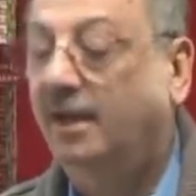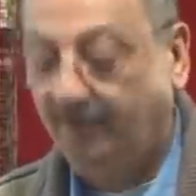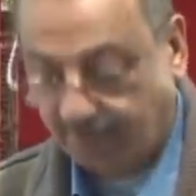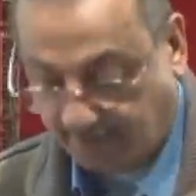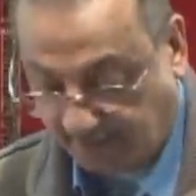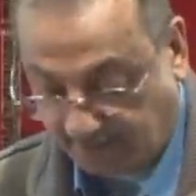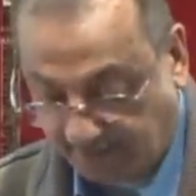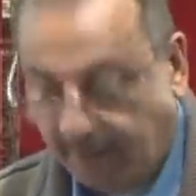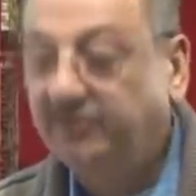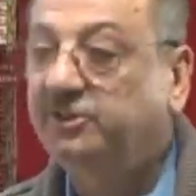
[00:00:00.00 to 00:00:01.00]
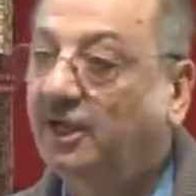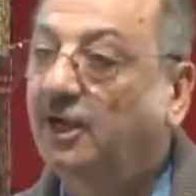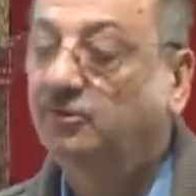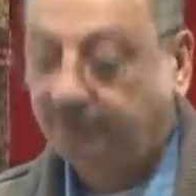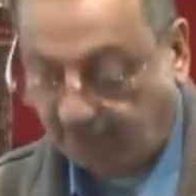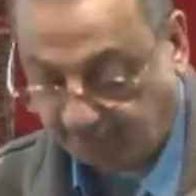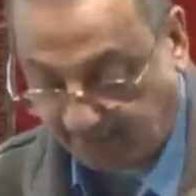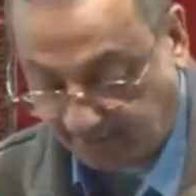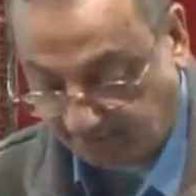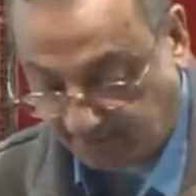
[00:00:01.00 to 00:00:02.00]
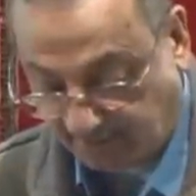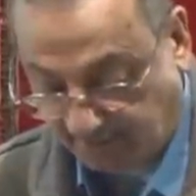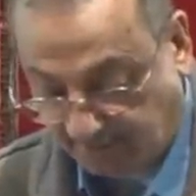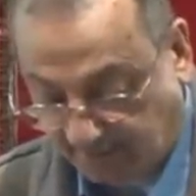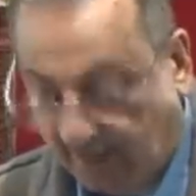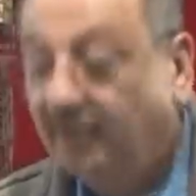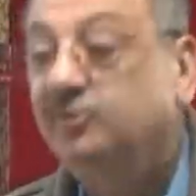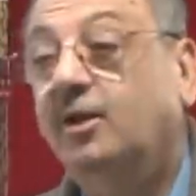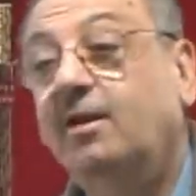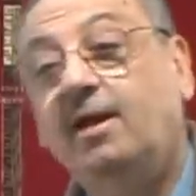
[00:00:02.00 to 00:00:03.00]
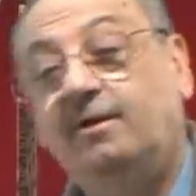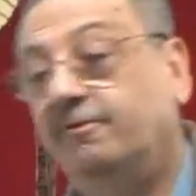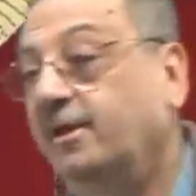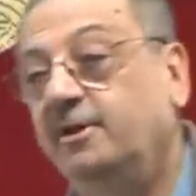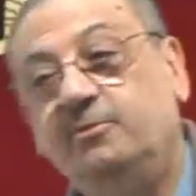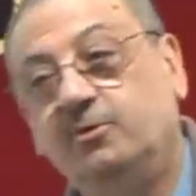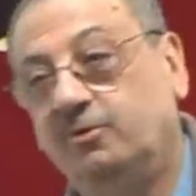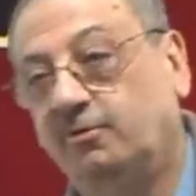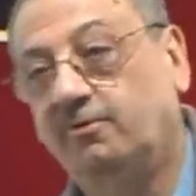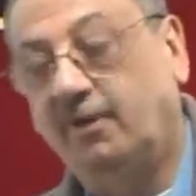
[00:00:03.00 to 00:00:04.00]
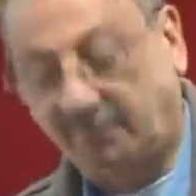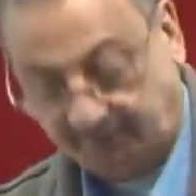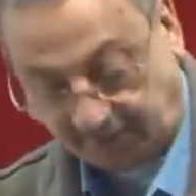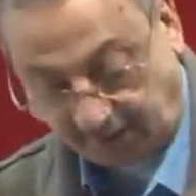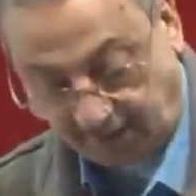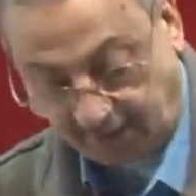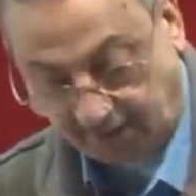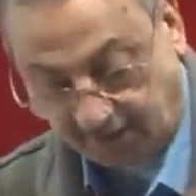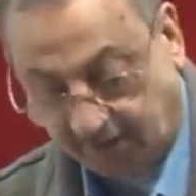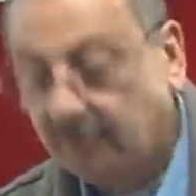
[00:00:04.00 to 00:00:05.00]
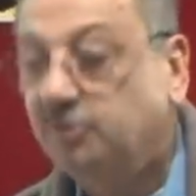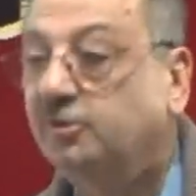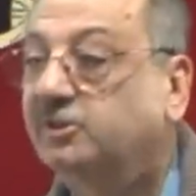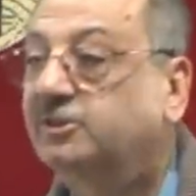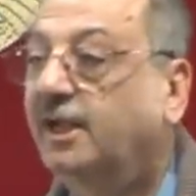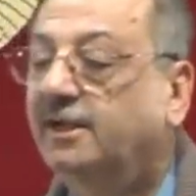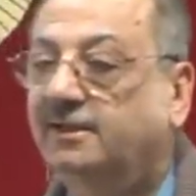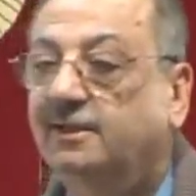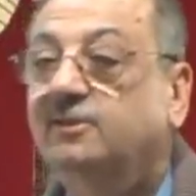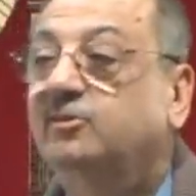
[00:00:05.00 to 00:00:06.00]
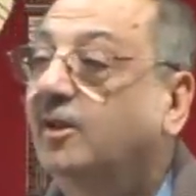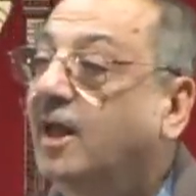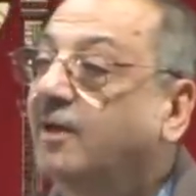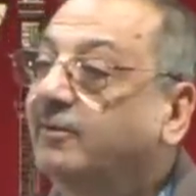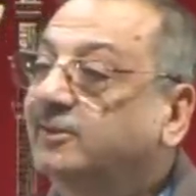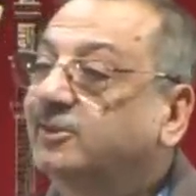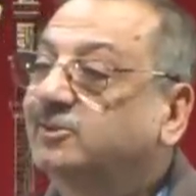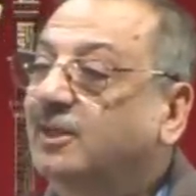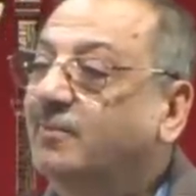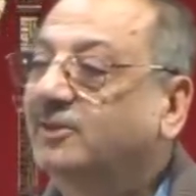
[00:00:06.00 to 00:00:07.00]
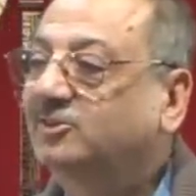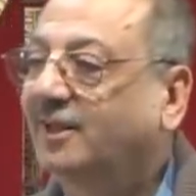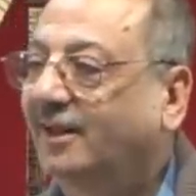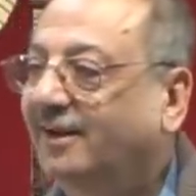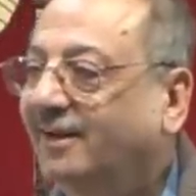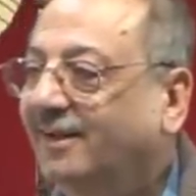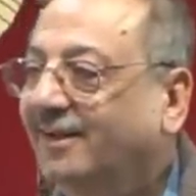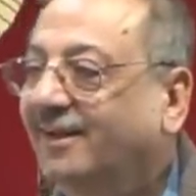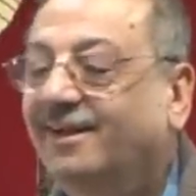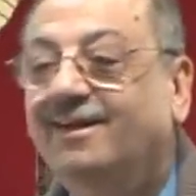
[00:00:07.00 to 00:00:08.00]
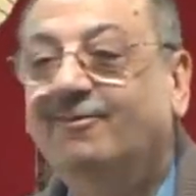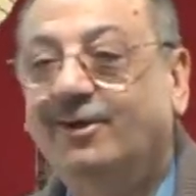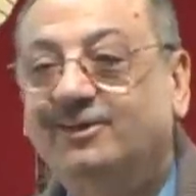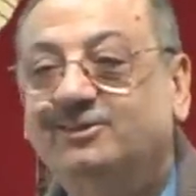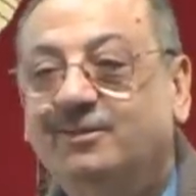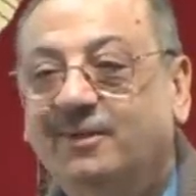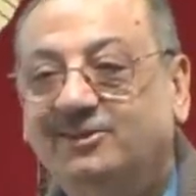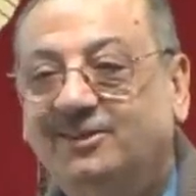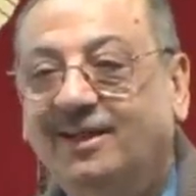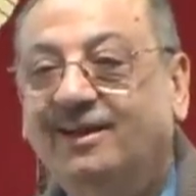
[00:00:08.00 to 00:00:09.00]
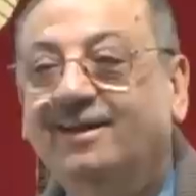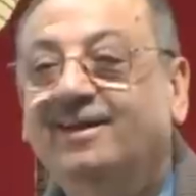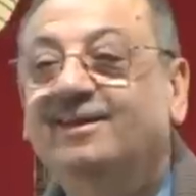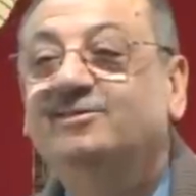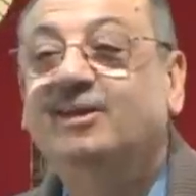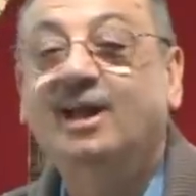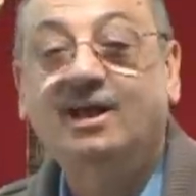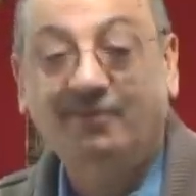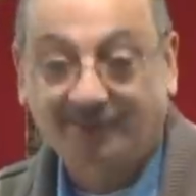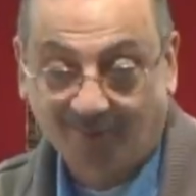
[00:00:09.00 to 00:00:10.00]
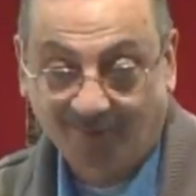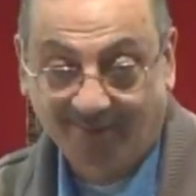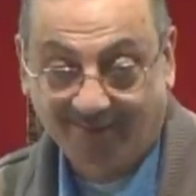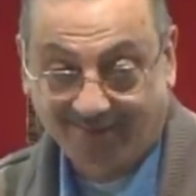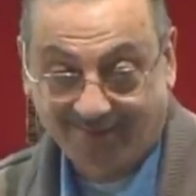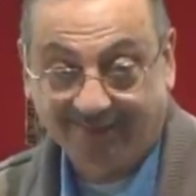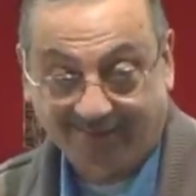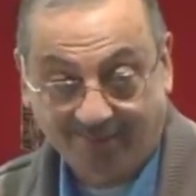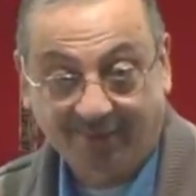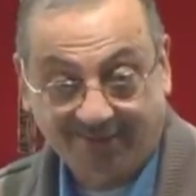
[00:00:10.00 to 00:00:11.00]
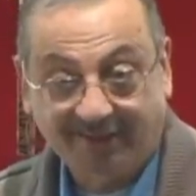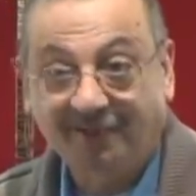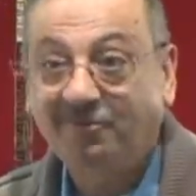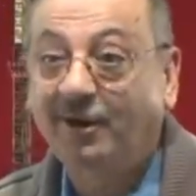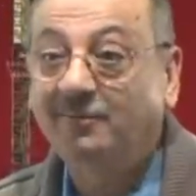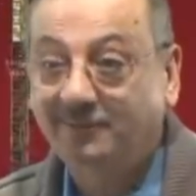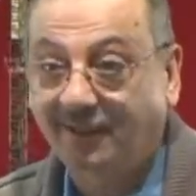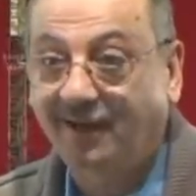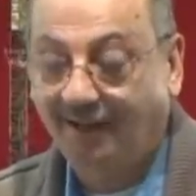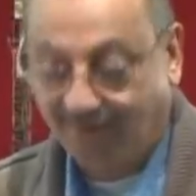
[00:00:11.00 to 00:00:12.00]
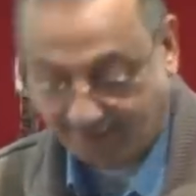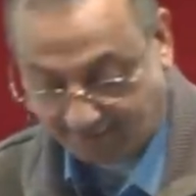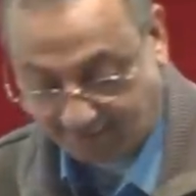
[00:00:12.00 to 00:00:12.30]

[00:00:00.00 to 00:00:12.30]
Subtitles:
Okay? And shakauta, fine, brother. Tala, very beautiful word. Tala, to recite. Tilawat is the master. What is the master? Tilawatun is the master from tala. Huh?